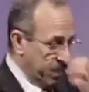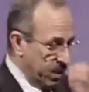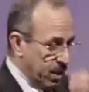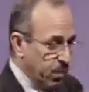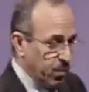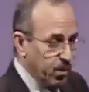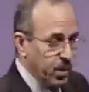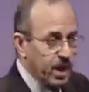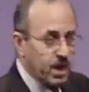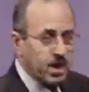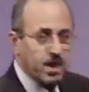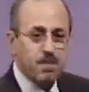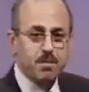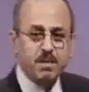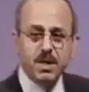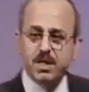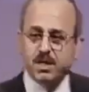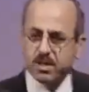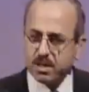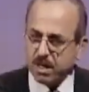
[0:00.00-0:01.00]
We
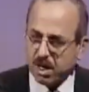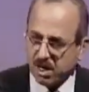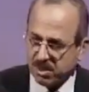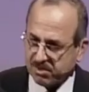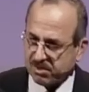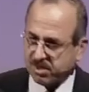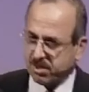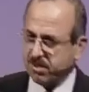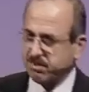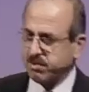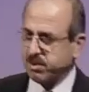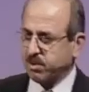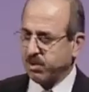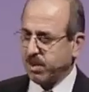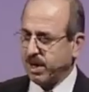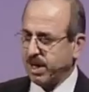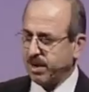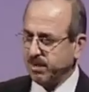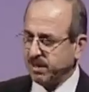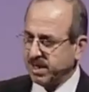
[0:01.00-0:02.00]
committed ourselves to
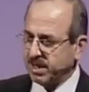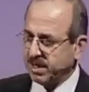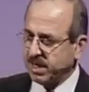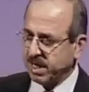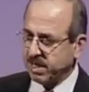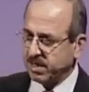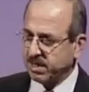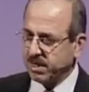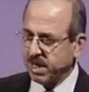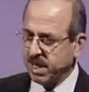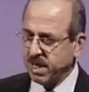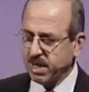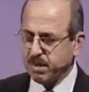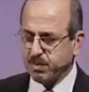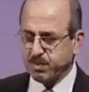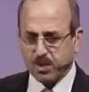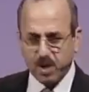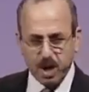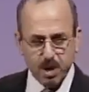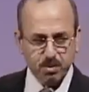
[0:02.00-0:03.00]
him in that day,
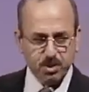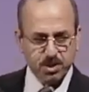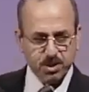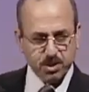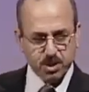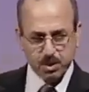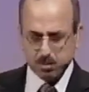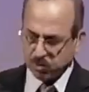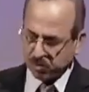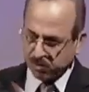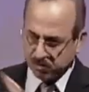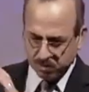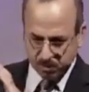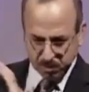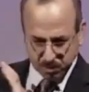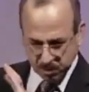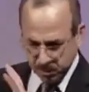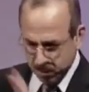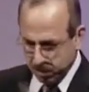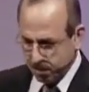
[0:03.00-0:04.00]
promised him to